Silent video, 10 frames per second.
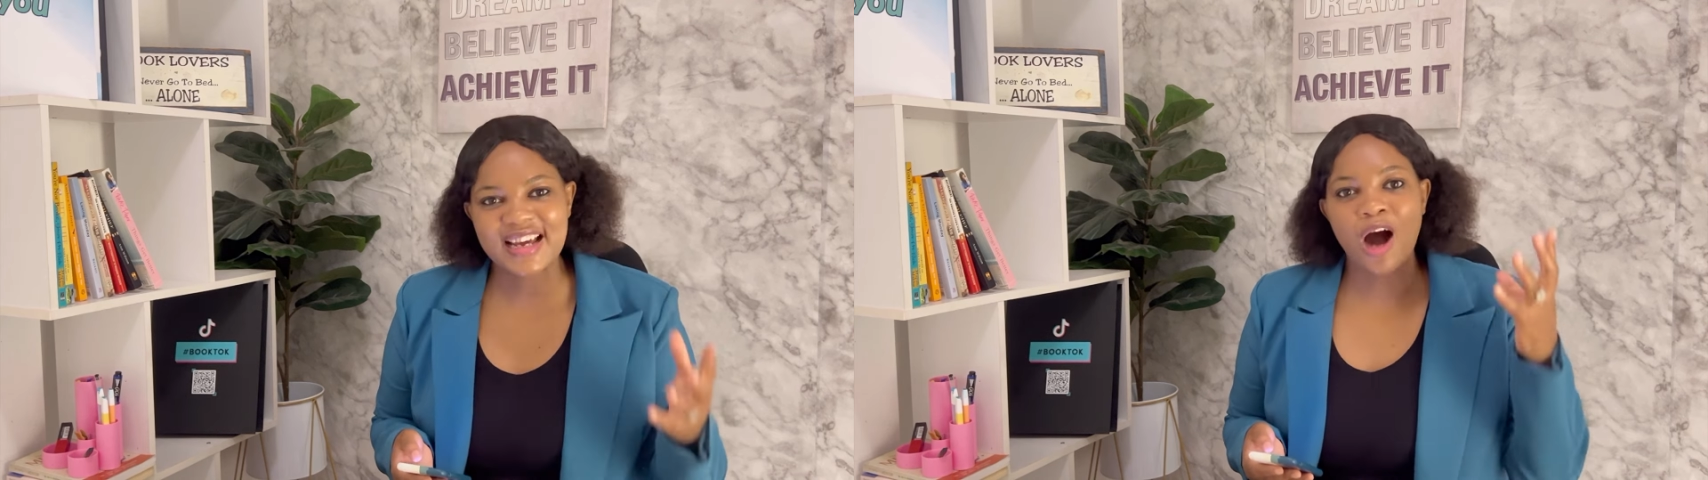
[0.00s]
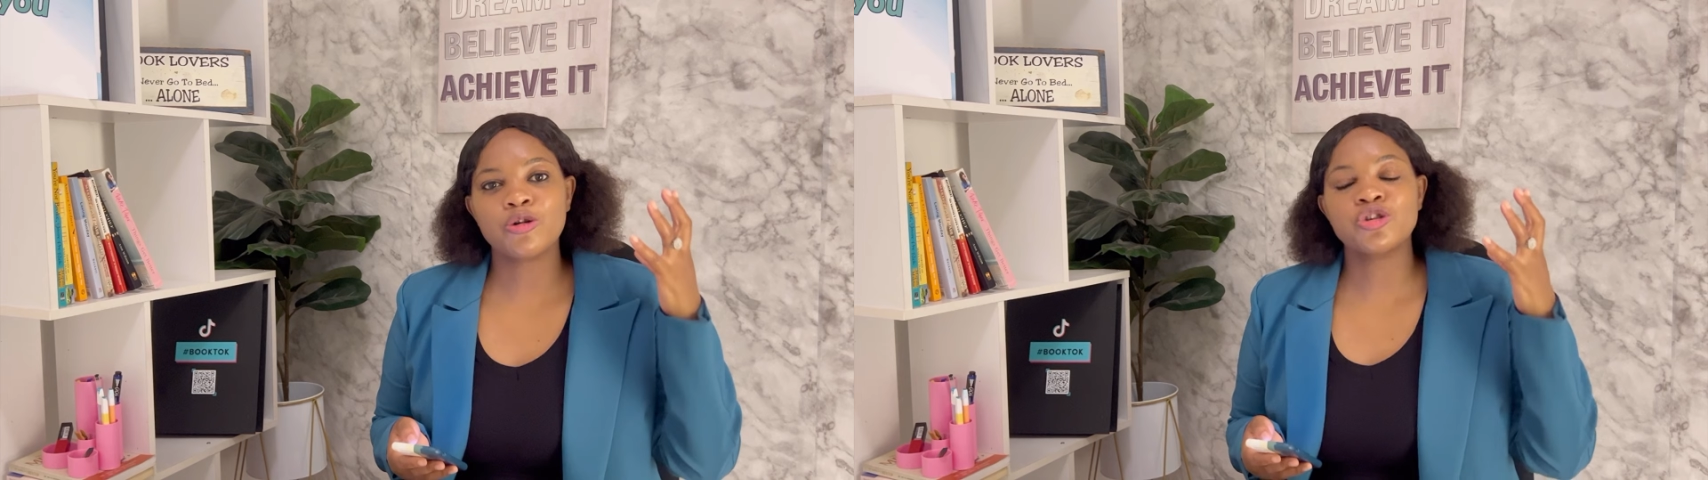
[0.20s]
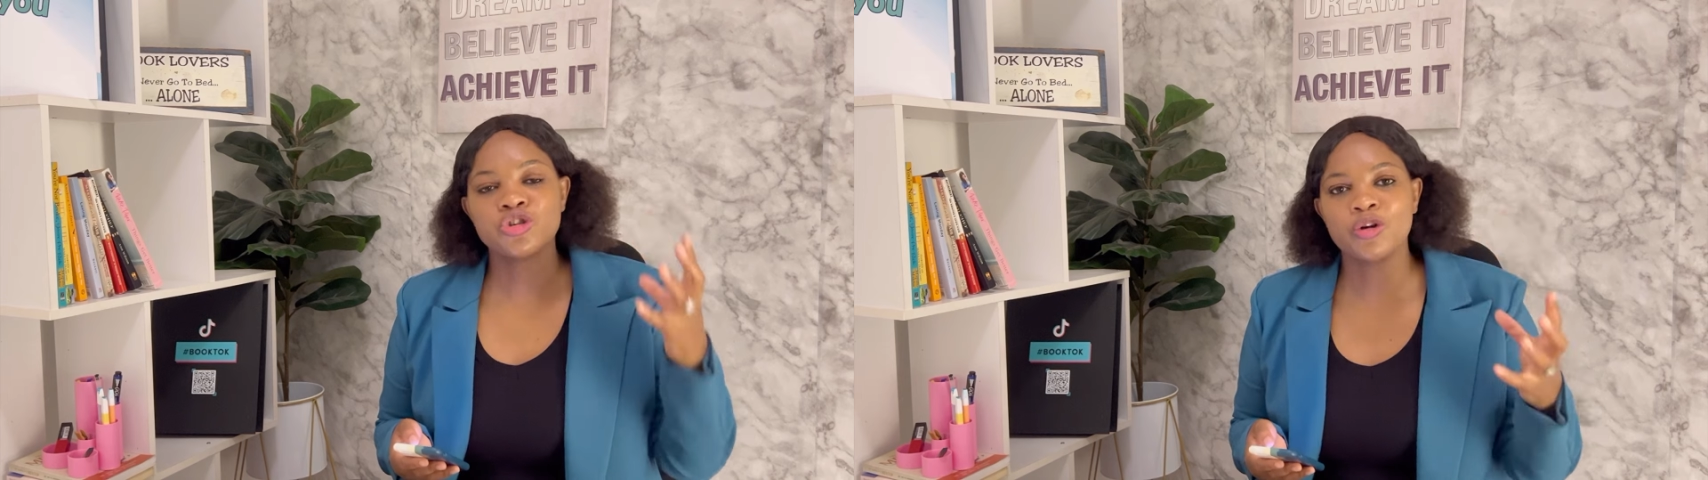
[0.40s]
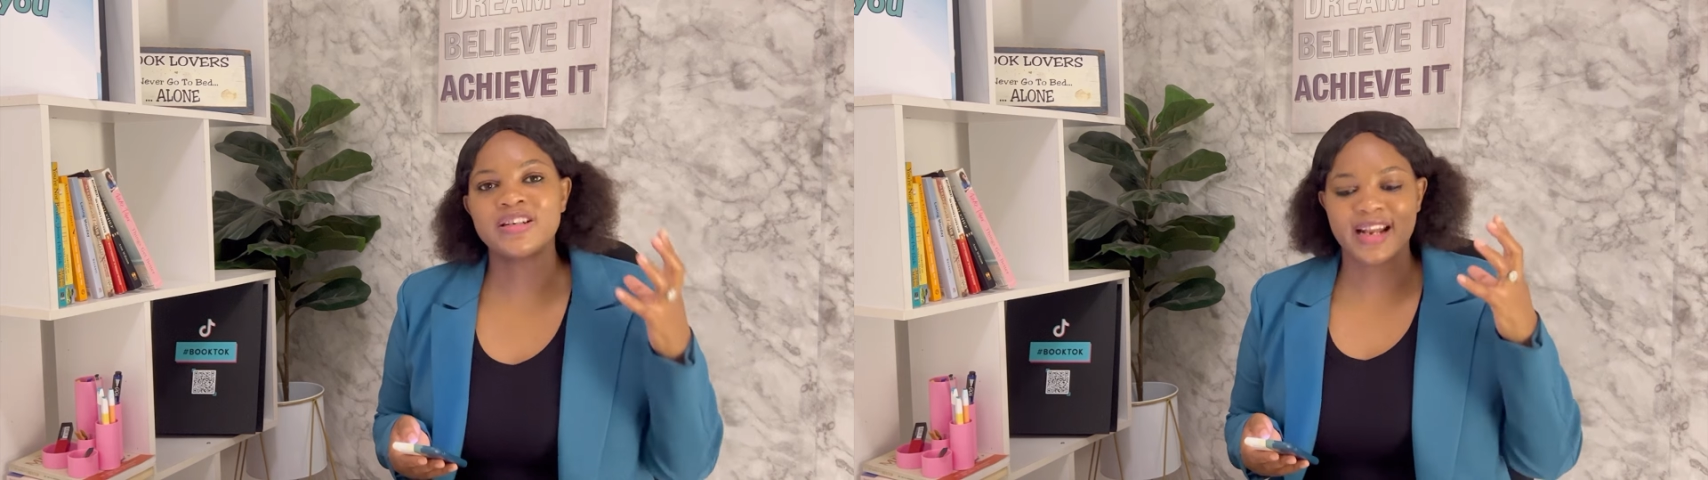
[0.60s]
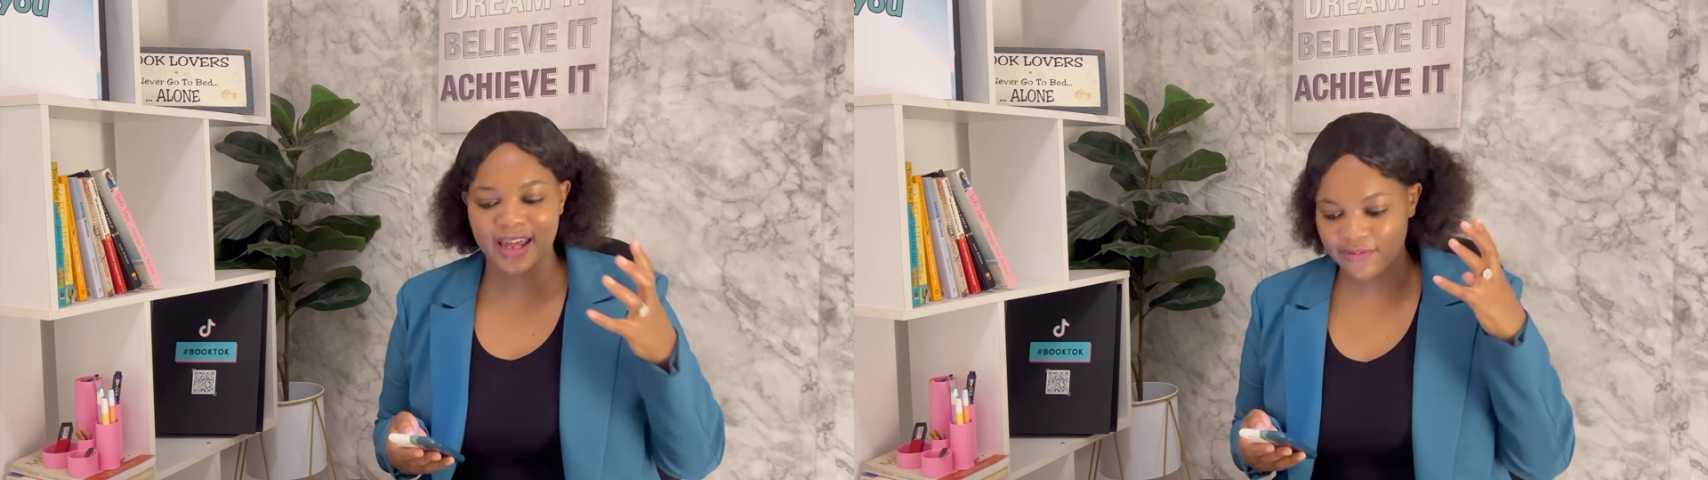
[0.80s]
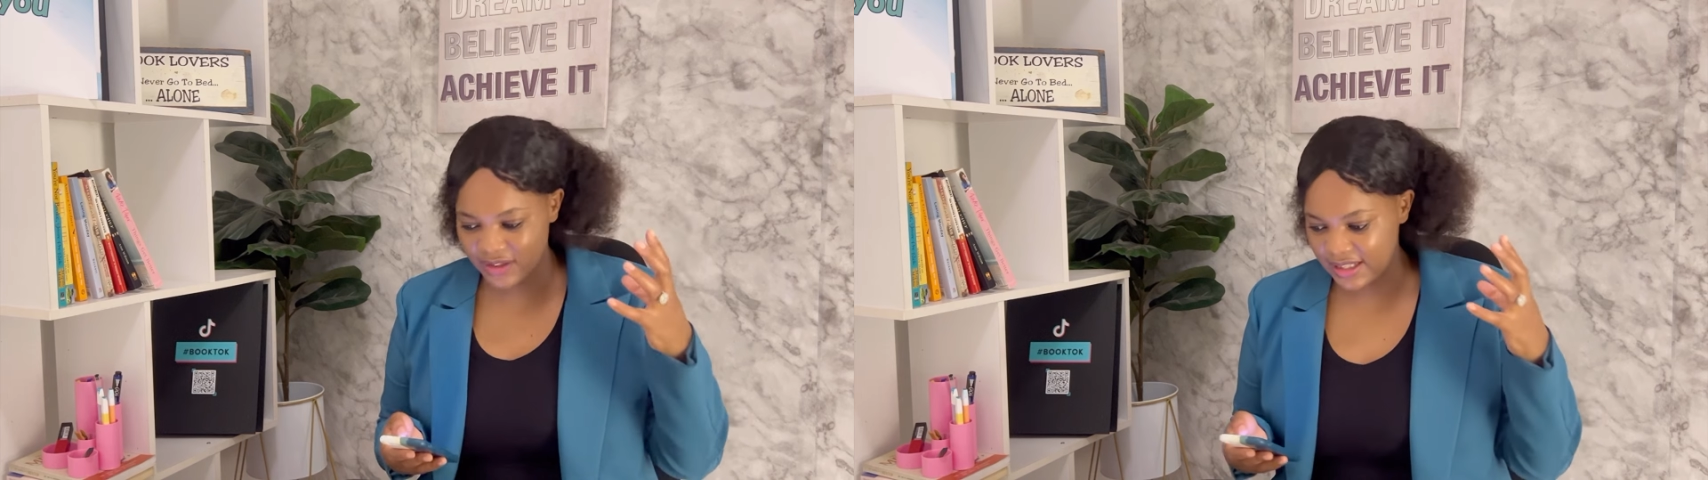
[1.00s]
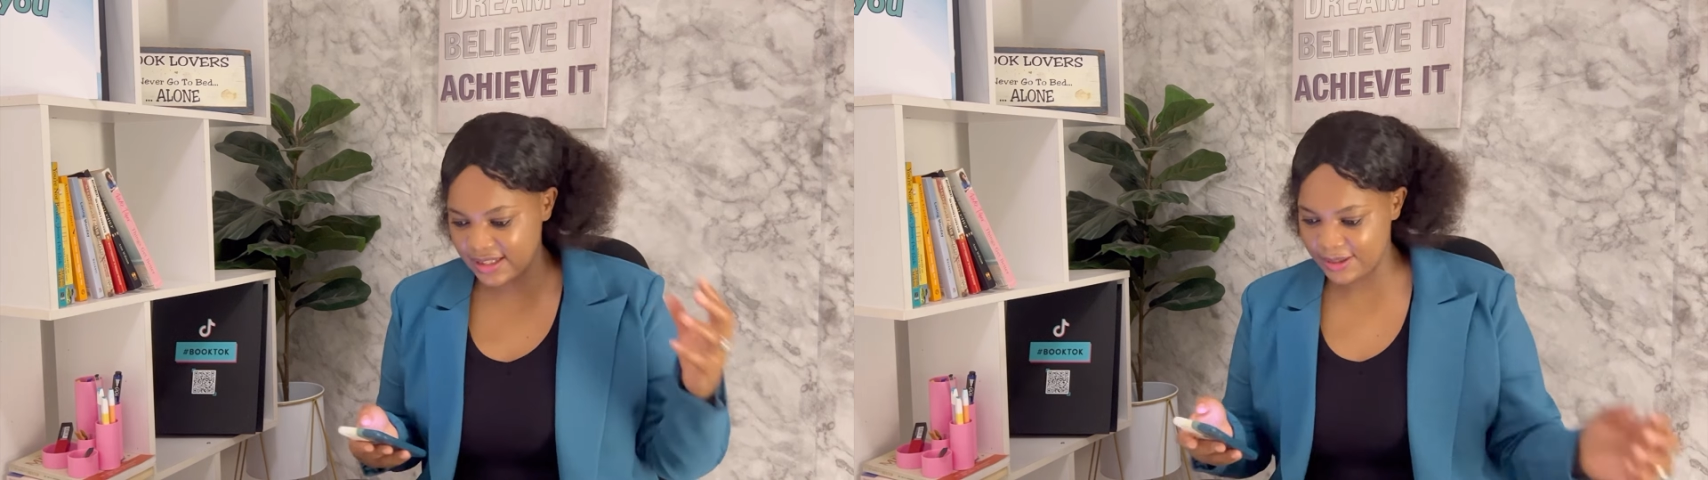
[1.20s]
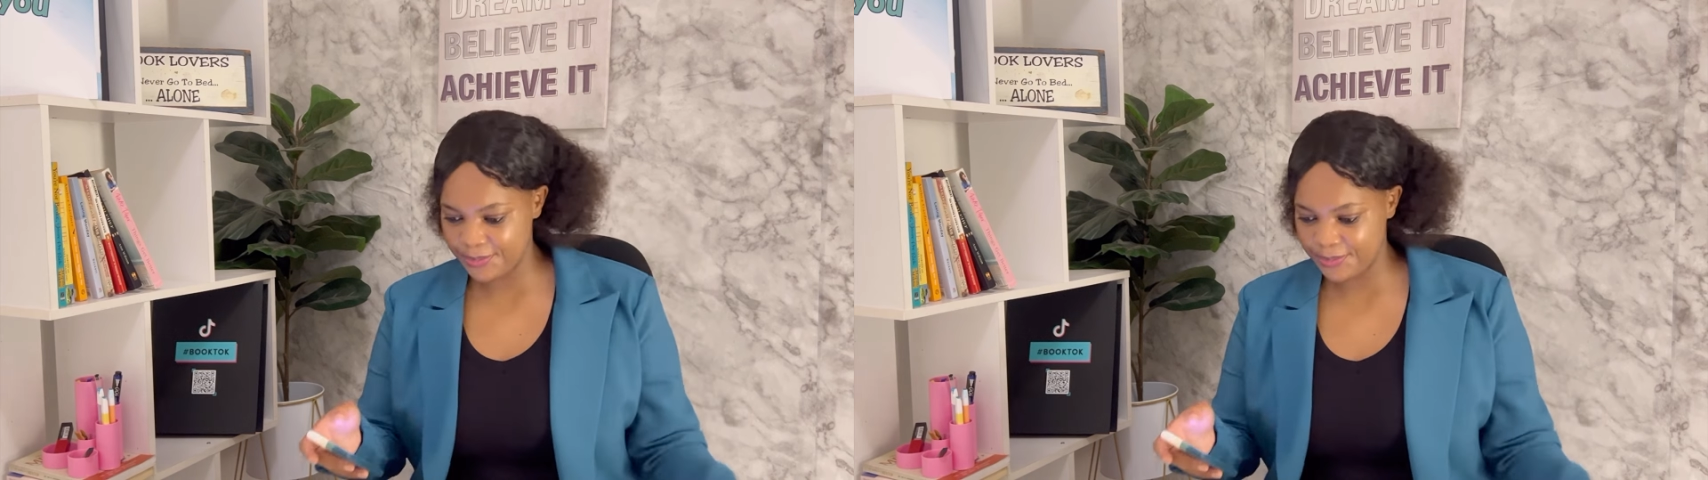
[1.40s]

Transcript: how short life is.